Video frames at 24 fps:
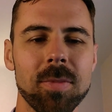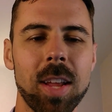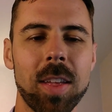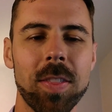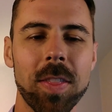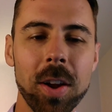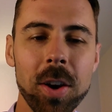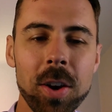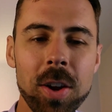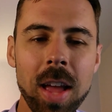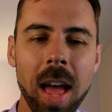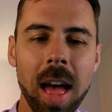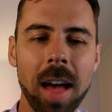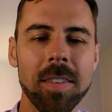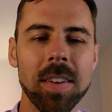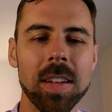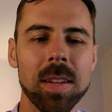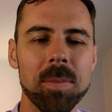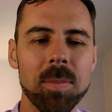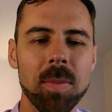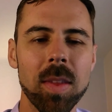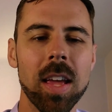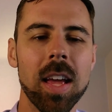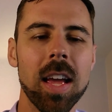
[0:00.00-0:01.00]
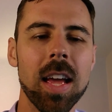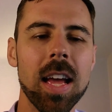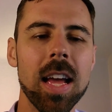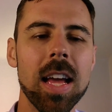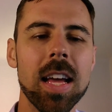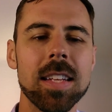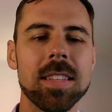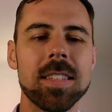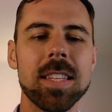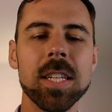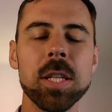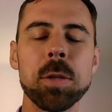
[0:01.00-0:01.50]
There you have it.
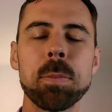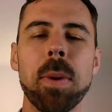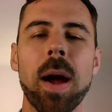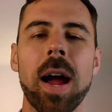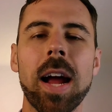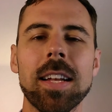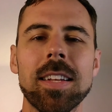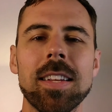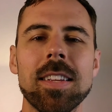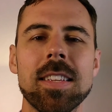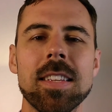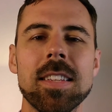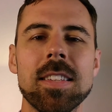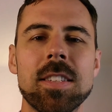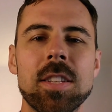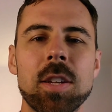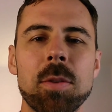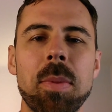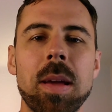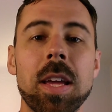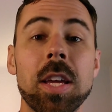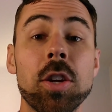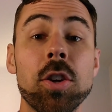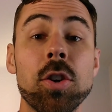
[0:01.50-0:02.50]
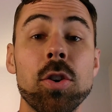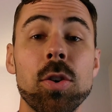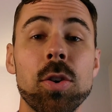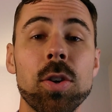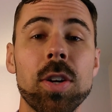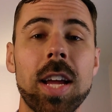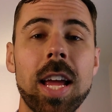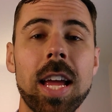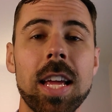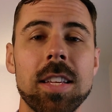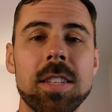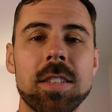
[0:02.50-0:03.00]
6 practices to make your
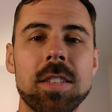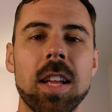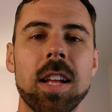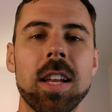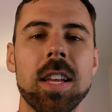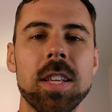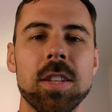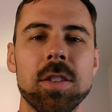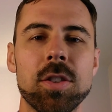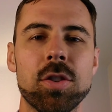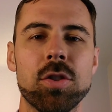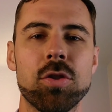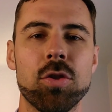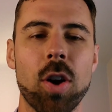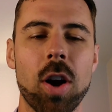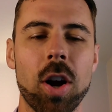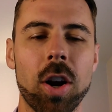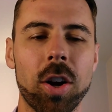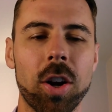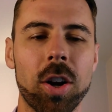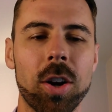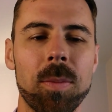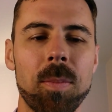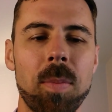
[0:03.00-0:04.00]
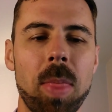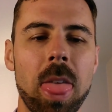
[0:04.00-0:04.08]
case studies stronger.